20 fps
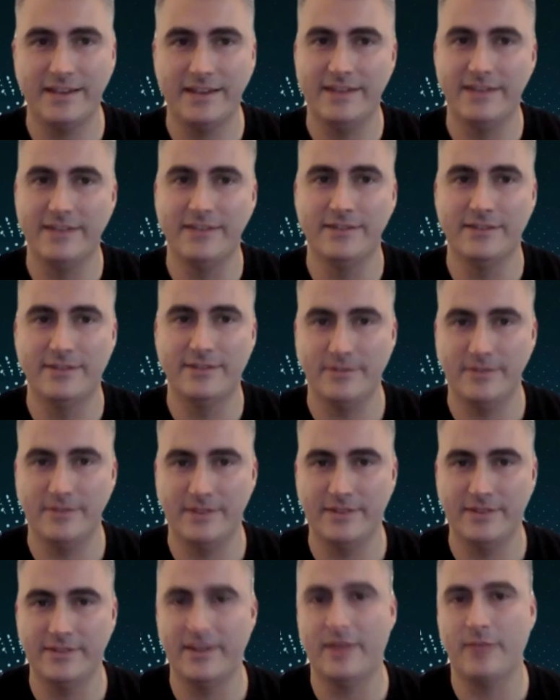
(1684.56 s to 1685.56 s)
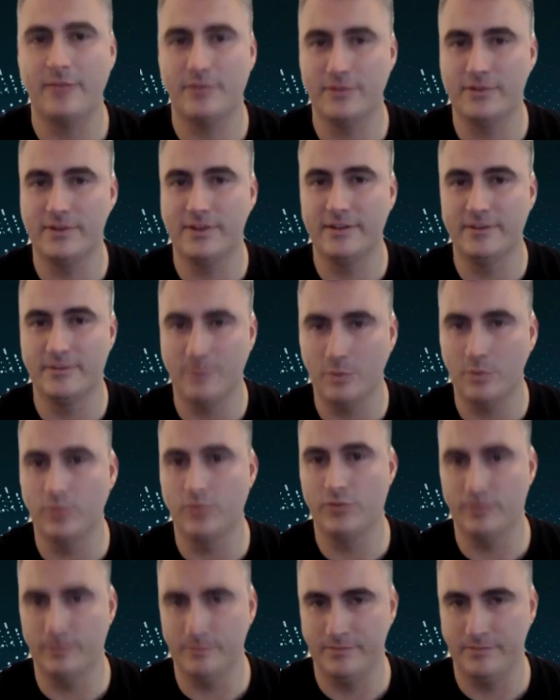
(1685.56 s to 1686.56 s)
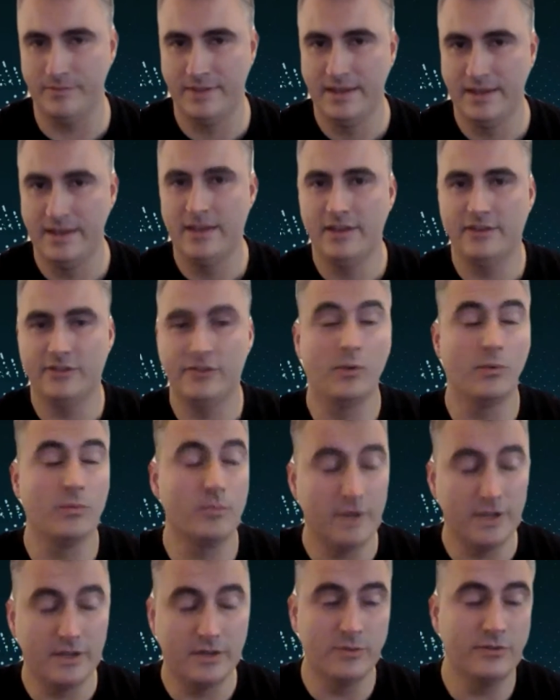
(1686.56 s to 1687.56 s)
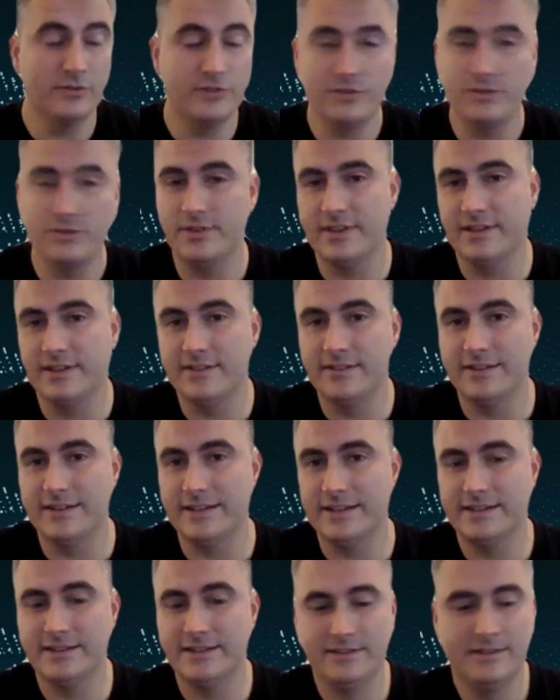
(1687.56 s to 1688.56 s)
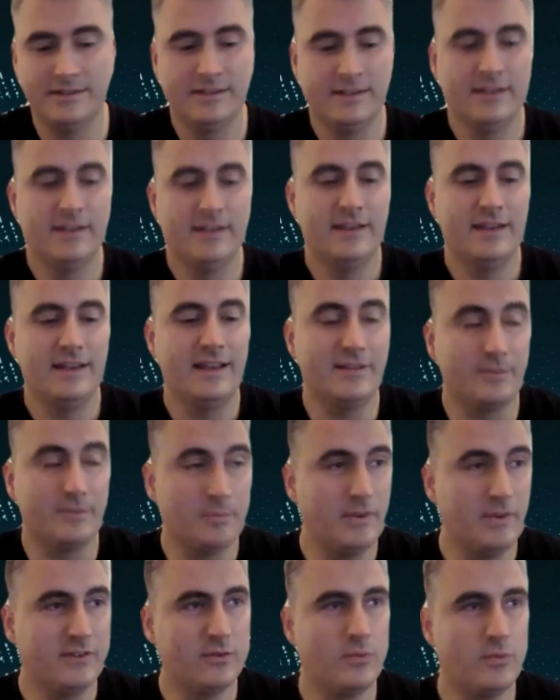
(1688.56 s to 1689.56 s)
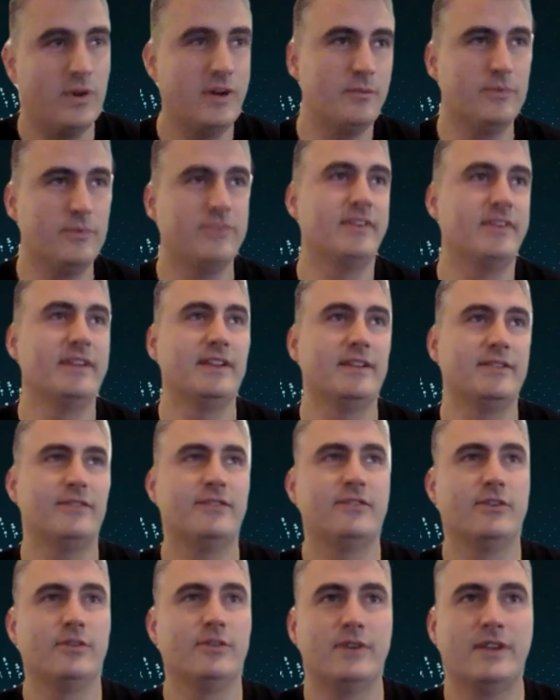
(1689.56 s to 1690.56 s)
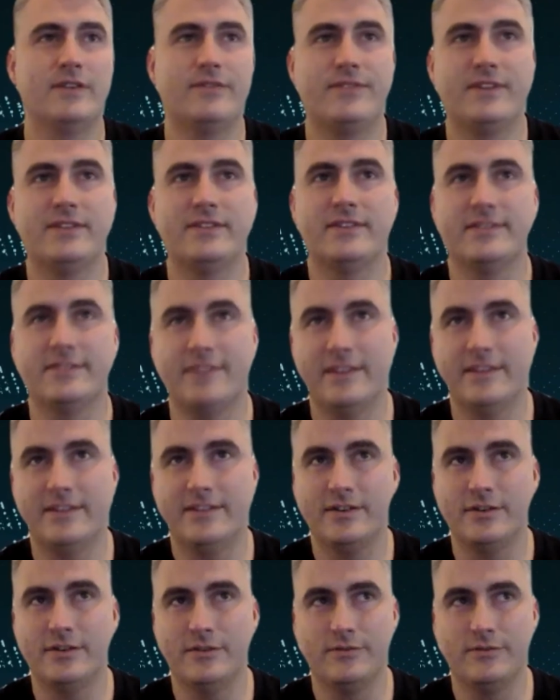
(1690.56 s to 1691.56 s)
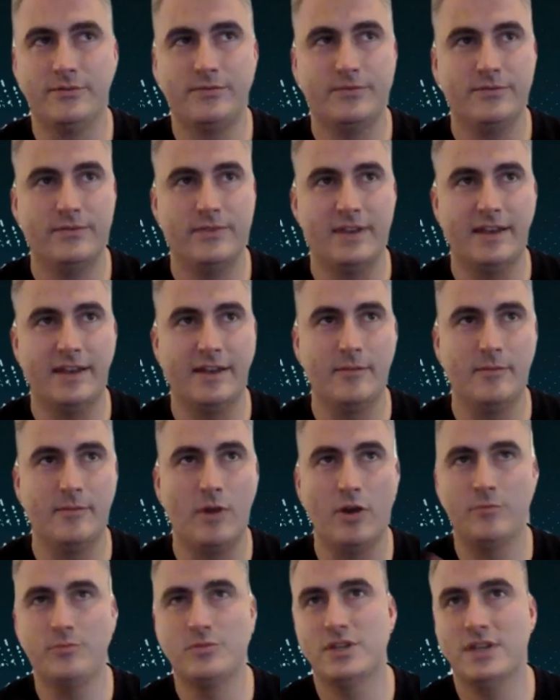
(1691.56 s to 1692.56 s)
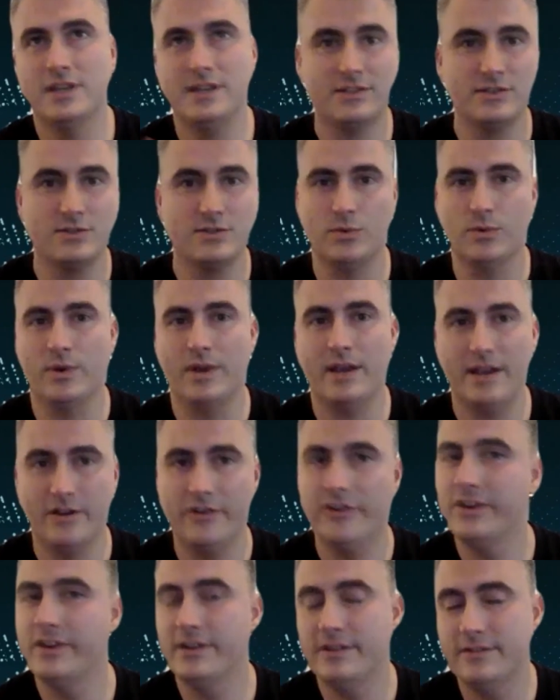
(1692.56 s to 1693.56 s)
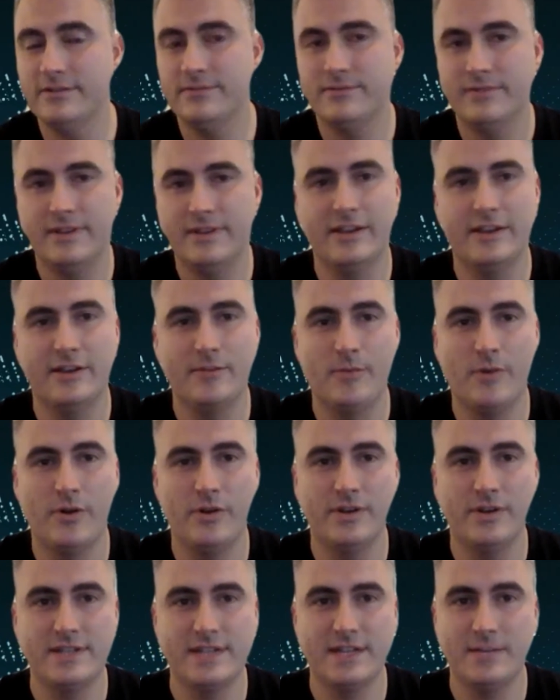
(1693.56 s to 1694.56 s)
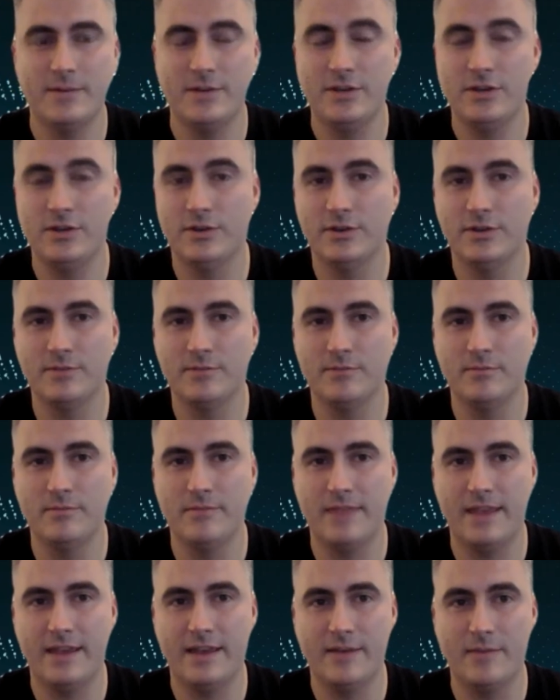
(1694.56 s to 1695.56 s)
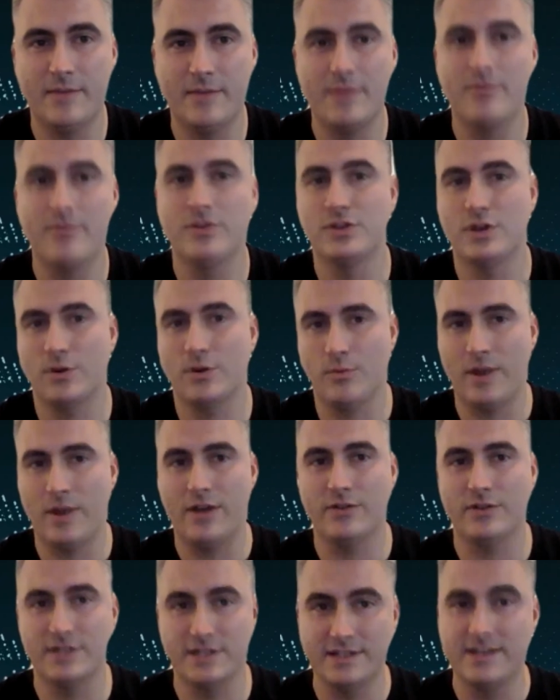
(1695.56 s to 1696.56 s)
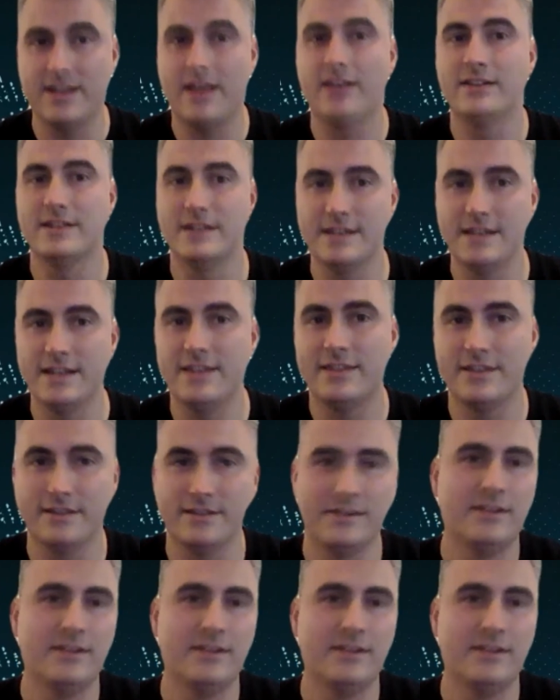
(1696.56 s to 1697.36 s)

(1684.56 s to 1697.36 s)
is absolutely awesome. So we can also do things like it's quite resilient. So if there's a sensitive object or area on a tenement, you can image around it and underneath it